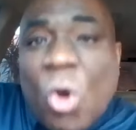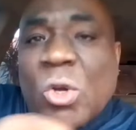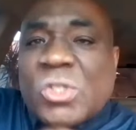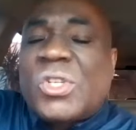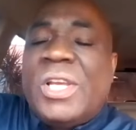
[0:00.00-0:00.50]

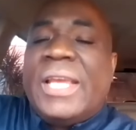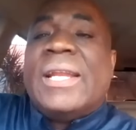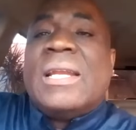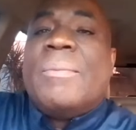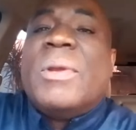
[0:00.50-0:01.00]
drugs
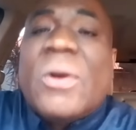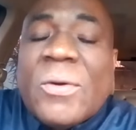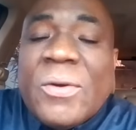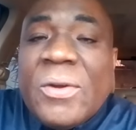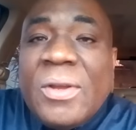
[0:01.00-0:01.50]
in a demo.
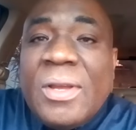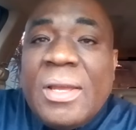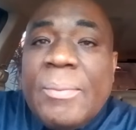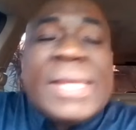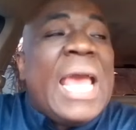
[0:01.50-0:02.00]

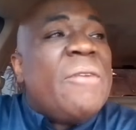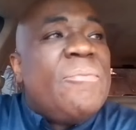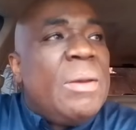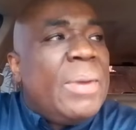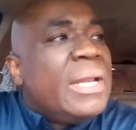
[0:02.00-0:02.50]
Me
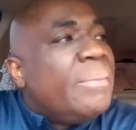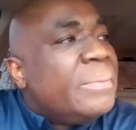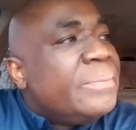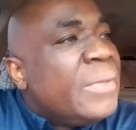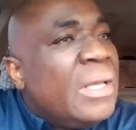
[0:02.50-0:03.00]
can't even remember them.
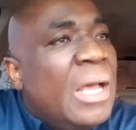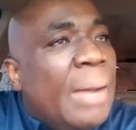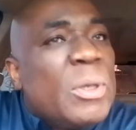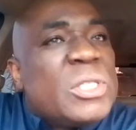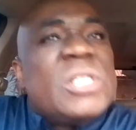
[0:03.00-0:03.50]

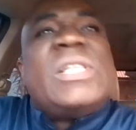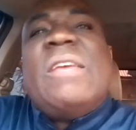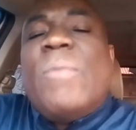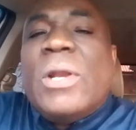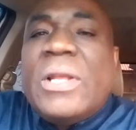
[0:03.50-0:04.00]
I must say
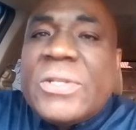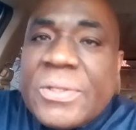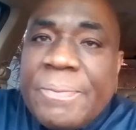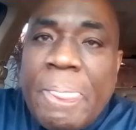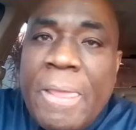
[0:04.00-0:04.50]
Steve
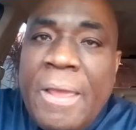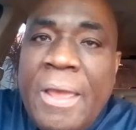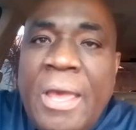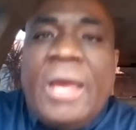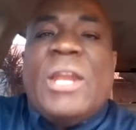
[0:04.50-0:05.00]
Mullins.
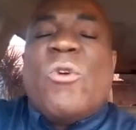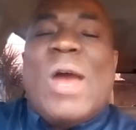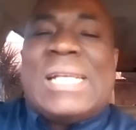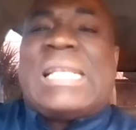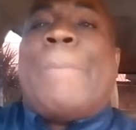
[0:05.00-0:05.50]

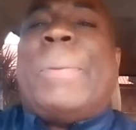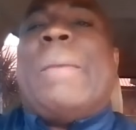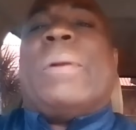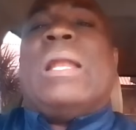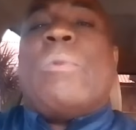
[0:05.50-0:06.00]
The rest of
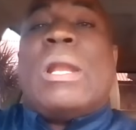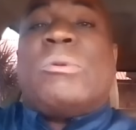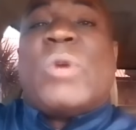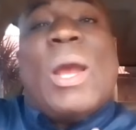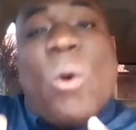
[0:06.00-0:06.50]
people them where
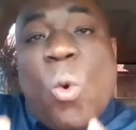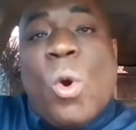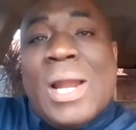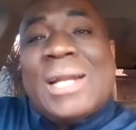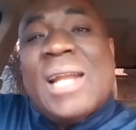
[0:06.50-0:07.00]
them try
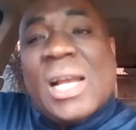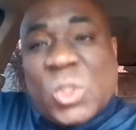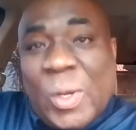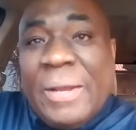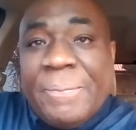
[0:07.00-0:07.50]
hold and
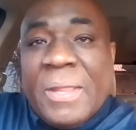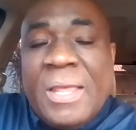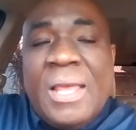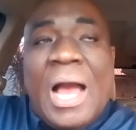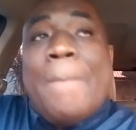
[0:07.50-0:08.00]
dash right
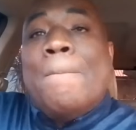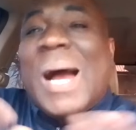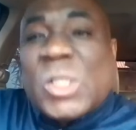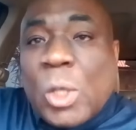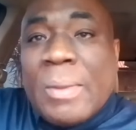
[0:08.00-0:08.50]

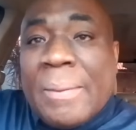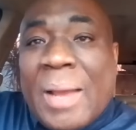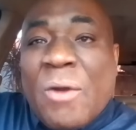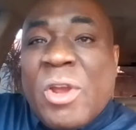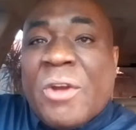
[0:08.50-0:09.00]
and mash up
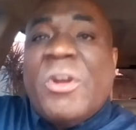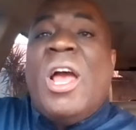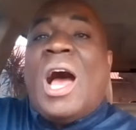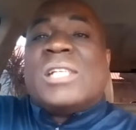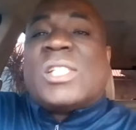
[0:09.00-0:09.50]
them career
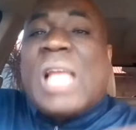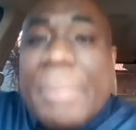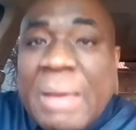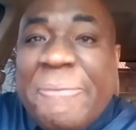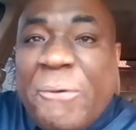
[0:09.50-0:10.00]
and
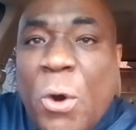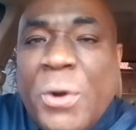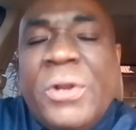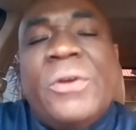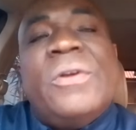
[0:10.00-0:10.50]
stop them
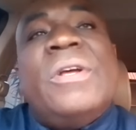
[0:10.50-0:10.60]
food